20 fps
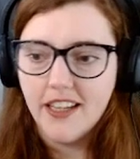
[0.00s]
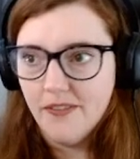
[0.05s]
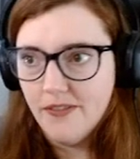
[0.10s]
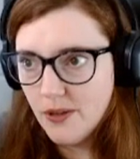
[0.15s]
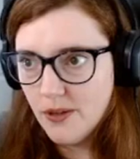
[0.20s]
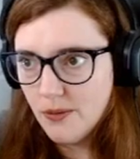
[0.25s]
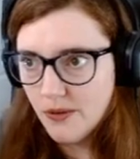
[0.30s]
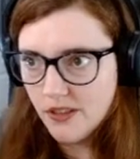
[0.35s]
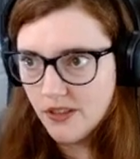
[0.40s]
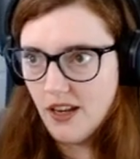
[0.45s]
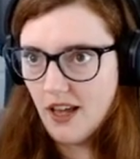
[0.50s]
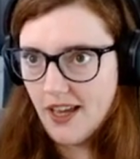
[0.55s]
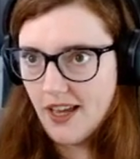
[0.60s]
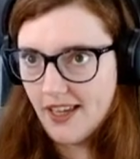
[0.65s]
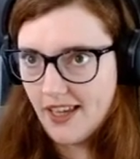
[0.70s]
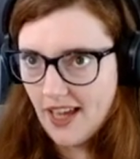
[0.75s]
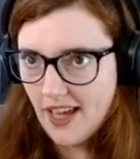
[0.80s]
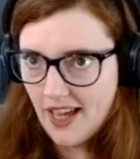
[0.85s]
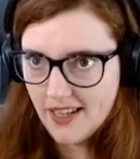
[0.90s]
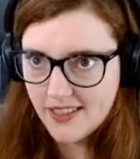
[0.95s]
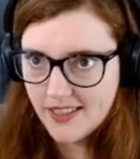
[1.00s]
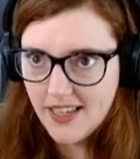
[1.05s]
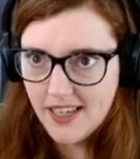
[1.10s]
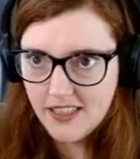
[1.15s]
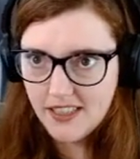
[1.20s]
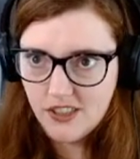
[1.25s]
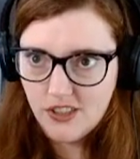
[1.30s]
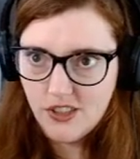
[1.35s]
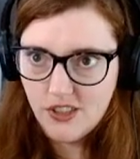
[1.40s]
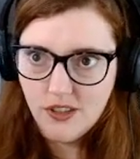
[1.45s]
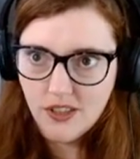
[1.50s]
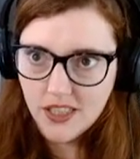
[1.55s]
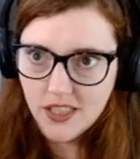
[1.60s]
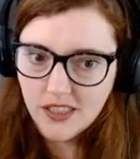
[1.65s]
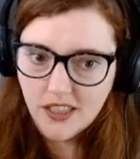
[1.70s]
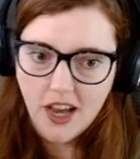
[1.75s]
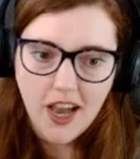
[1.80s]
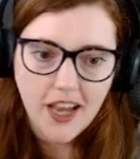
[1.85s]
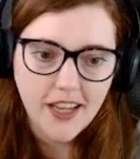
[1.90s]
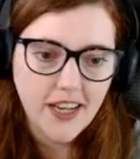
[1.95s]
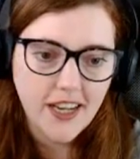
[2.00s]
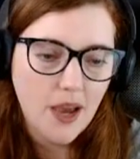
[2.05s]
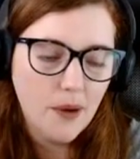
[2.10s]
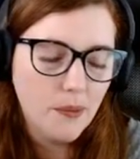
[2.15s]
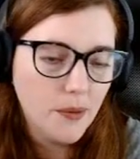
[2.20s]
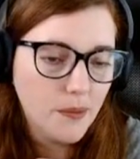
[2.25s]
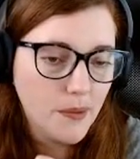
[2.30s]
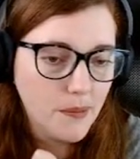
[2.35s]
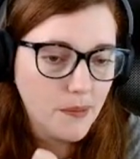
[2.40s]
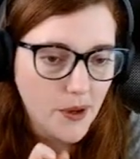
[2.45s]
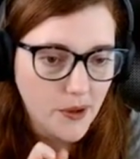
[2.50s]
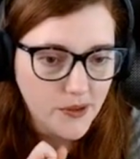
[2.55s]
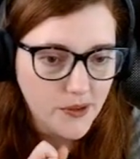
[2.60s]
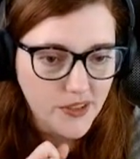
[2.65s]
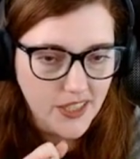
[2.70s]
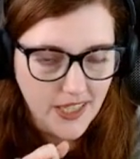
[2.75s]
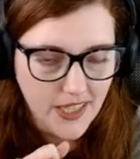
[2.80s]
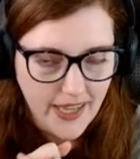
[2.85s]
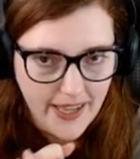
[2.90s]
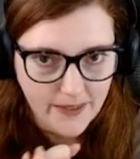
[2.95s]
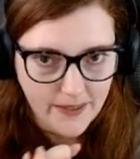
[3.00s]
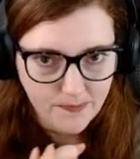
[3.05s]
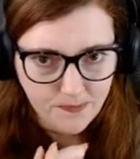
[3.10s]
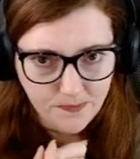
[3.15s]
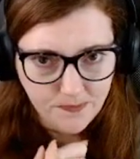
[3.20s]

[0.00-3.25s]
If you would like access to this guide, I will be posting it